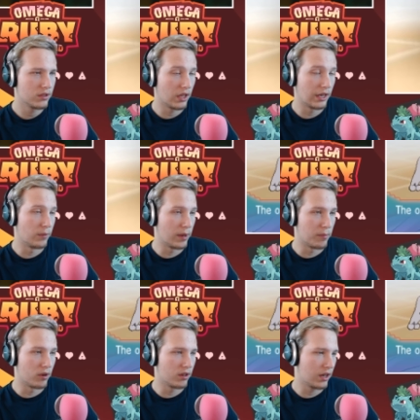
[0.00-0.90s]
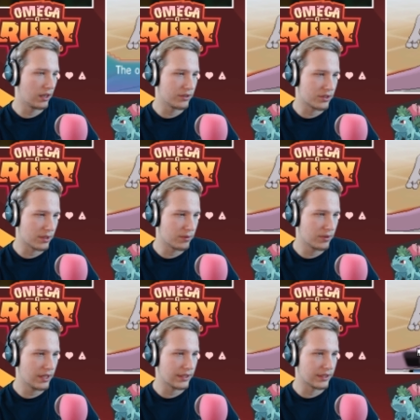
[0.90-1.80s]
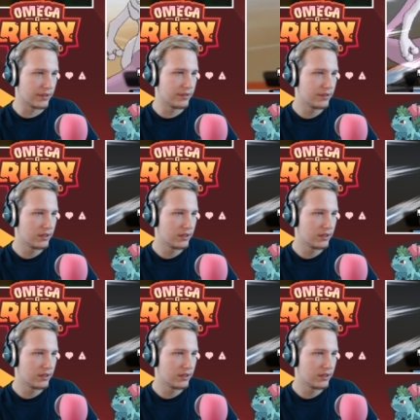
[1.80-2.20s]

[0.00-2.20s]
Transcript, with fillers: I did way more. Alright, I'll just keep doing that then.